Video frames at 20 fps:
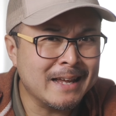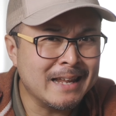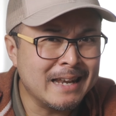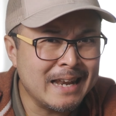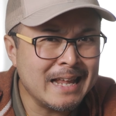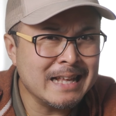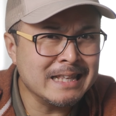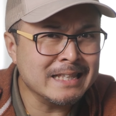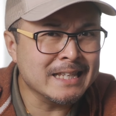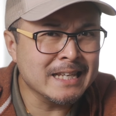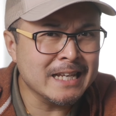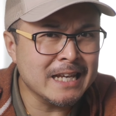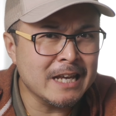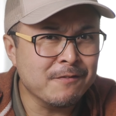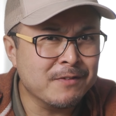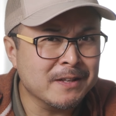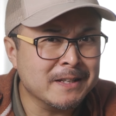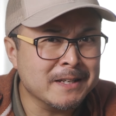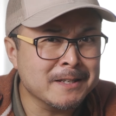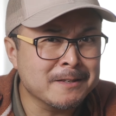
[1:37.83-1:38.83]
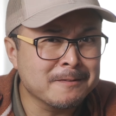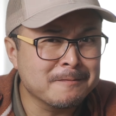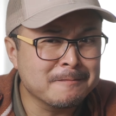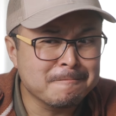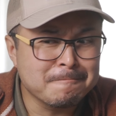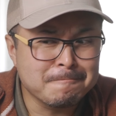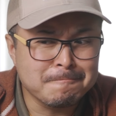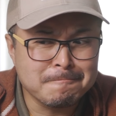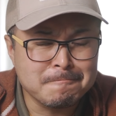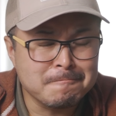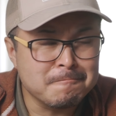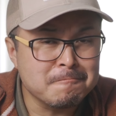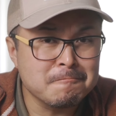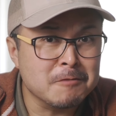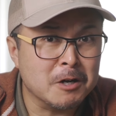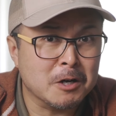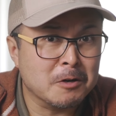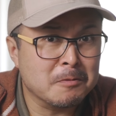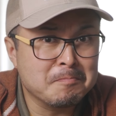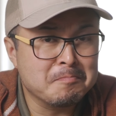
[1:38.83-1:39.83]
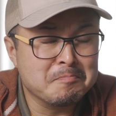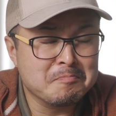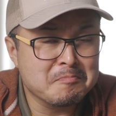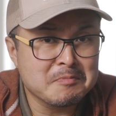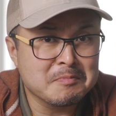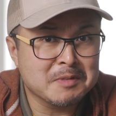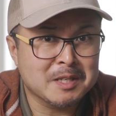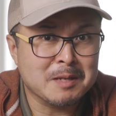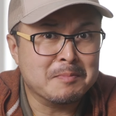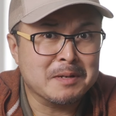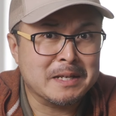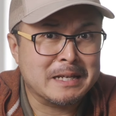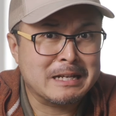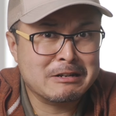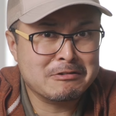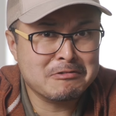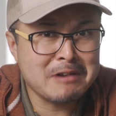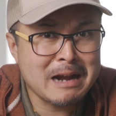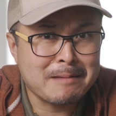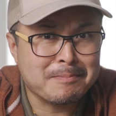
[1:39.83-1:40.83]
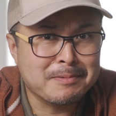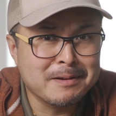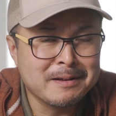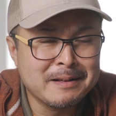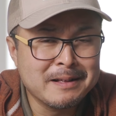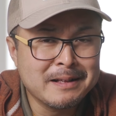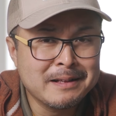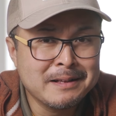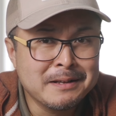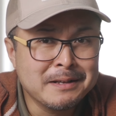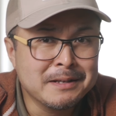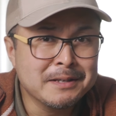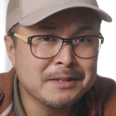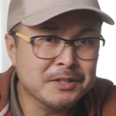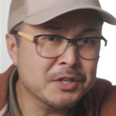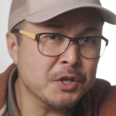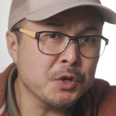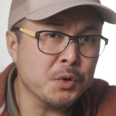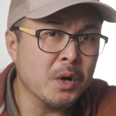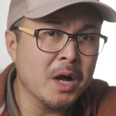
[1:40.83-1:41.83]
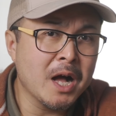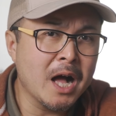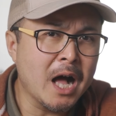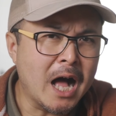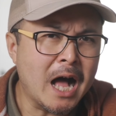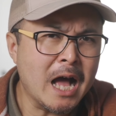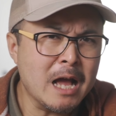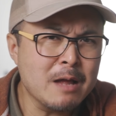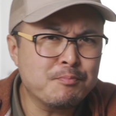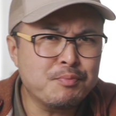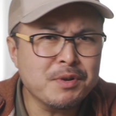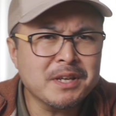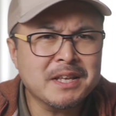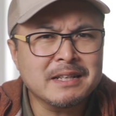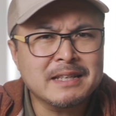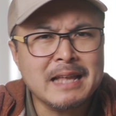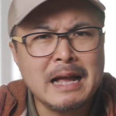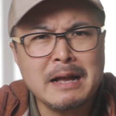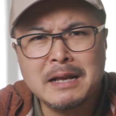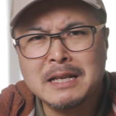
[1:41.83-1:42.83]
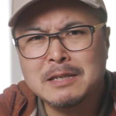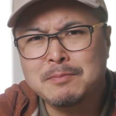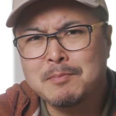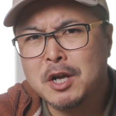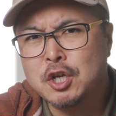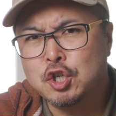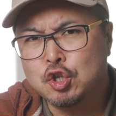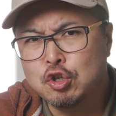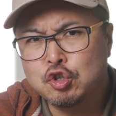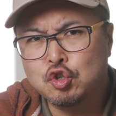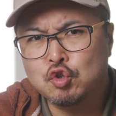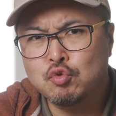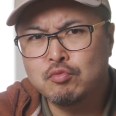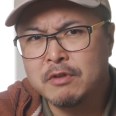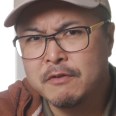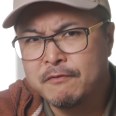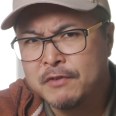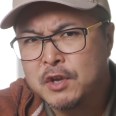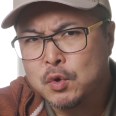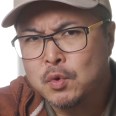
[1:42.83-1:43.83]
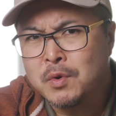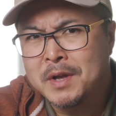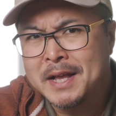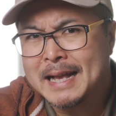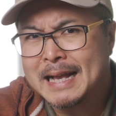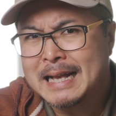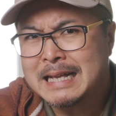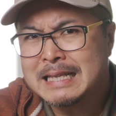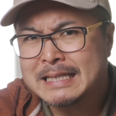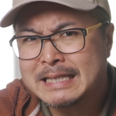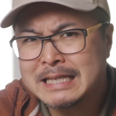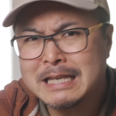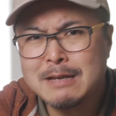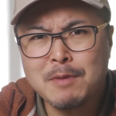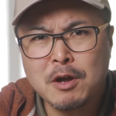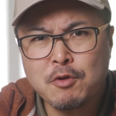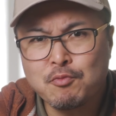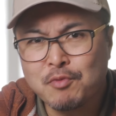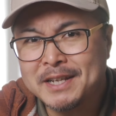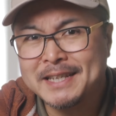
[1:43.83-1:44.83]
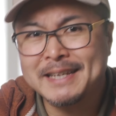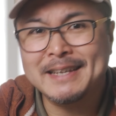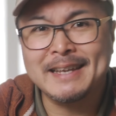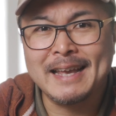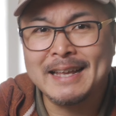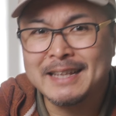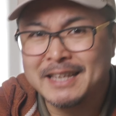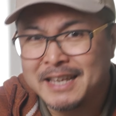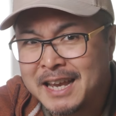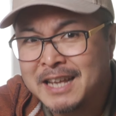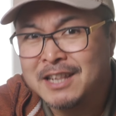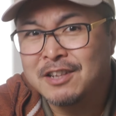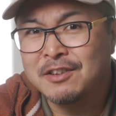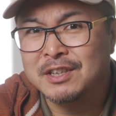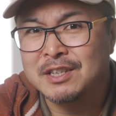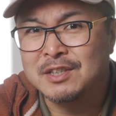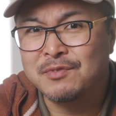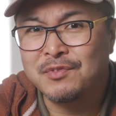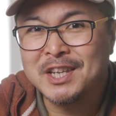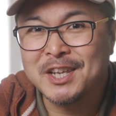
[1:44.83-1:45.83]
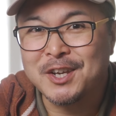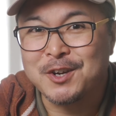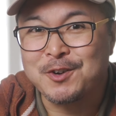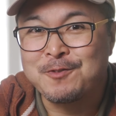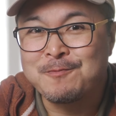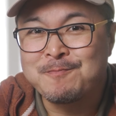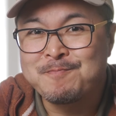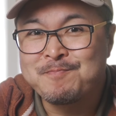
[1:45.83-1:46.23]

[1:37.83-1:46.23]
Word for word: a lens if it is, well, simply crap. So, I break it down as my usual review and see my rating at the end of this video.